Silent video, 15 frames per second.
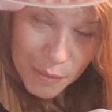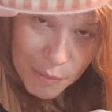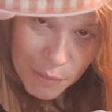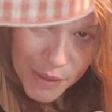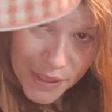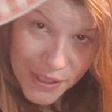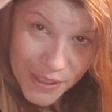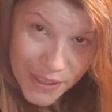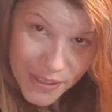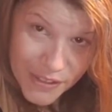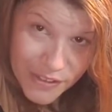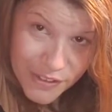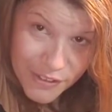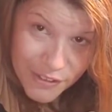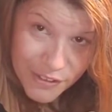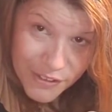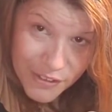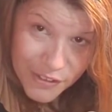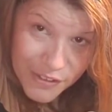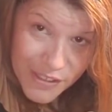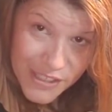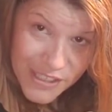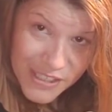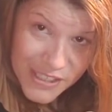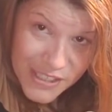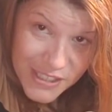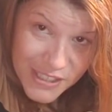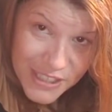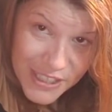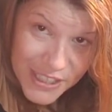But it's
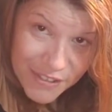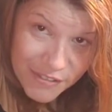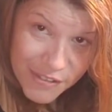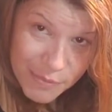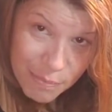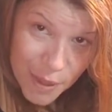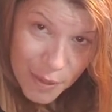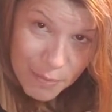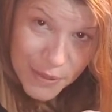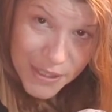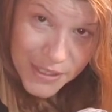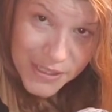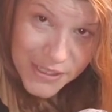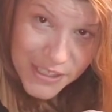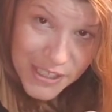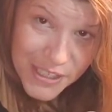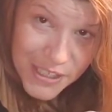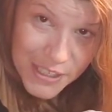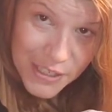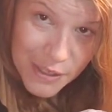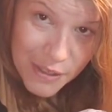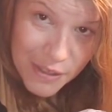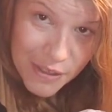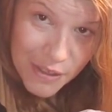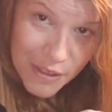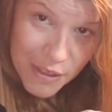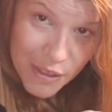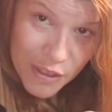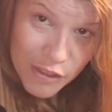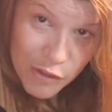just leaves, pumpkins, and then
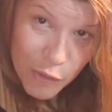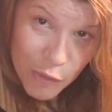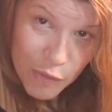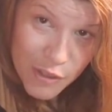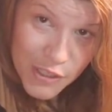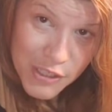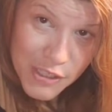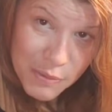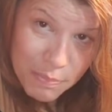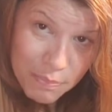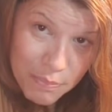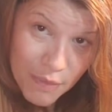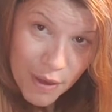the orange